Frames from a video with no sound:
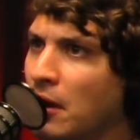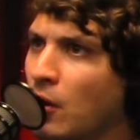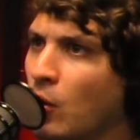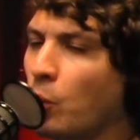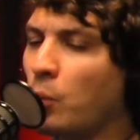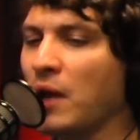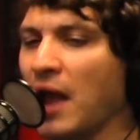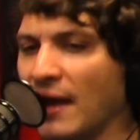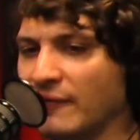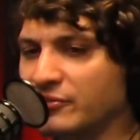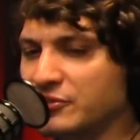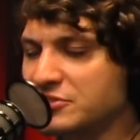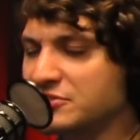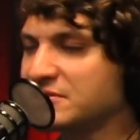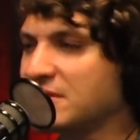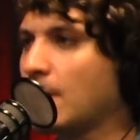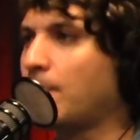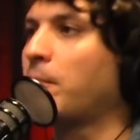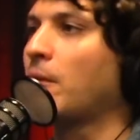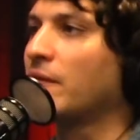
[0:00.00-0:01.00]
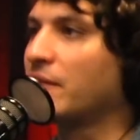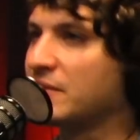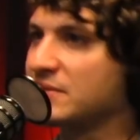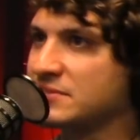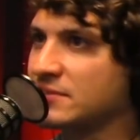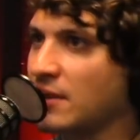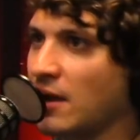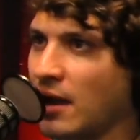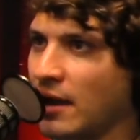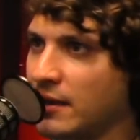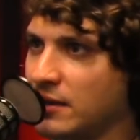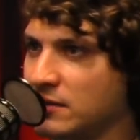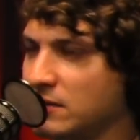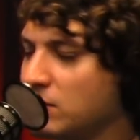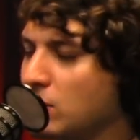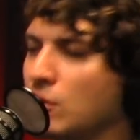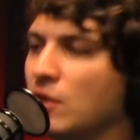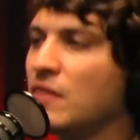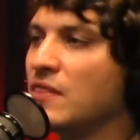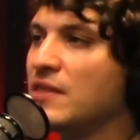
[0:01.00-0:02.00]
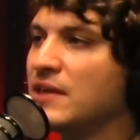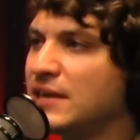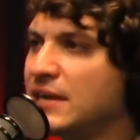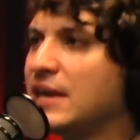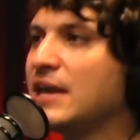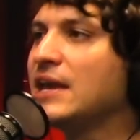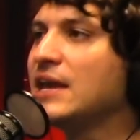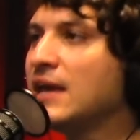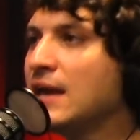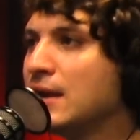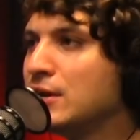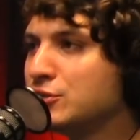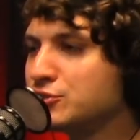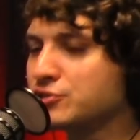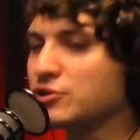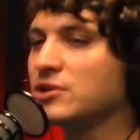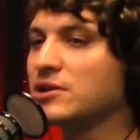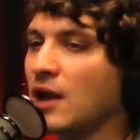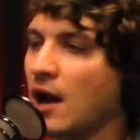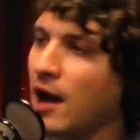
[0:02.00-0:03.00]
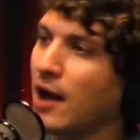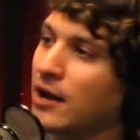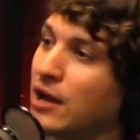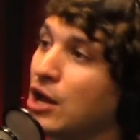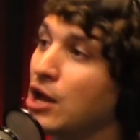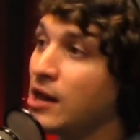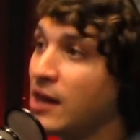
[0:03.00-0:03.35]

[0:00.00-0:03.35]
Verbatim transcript: We have to step on this guy. He should not.